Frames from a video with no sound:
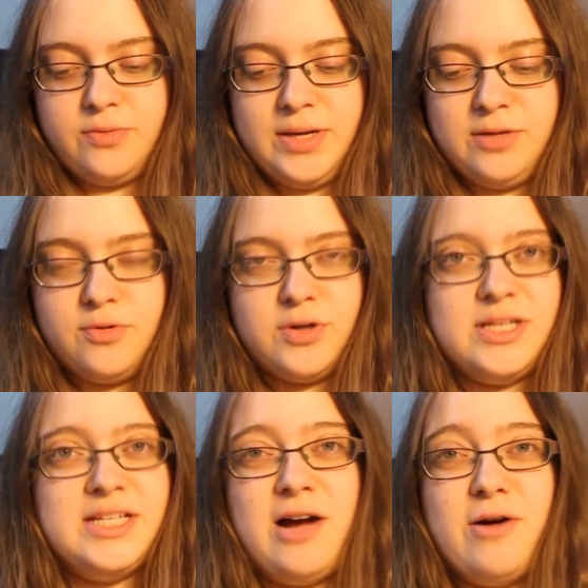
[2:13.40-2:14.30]
on the way to work.
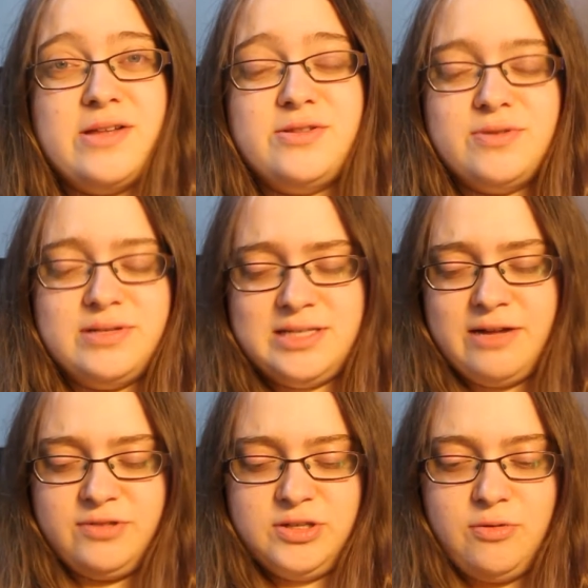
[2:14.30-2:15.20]
That's how I do and
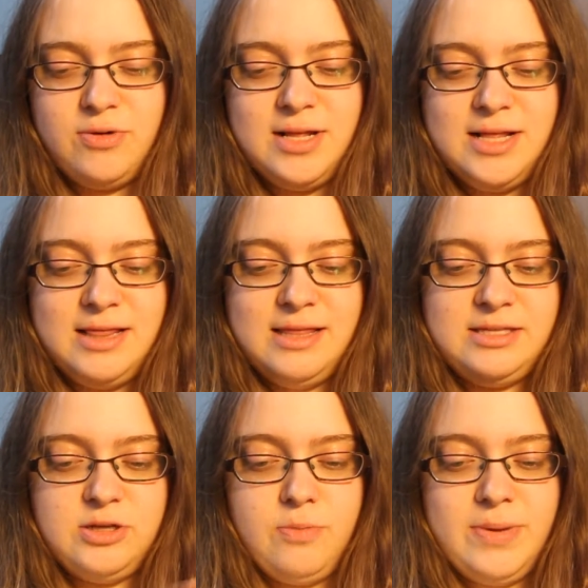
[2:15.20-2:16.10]
stuff. So
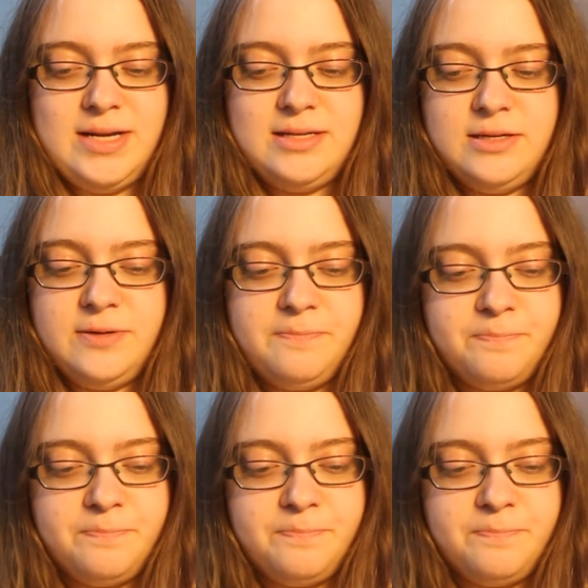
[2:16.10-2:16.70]
let's open it.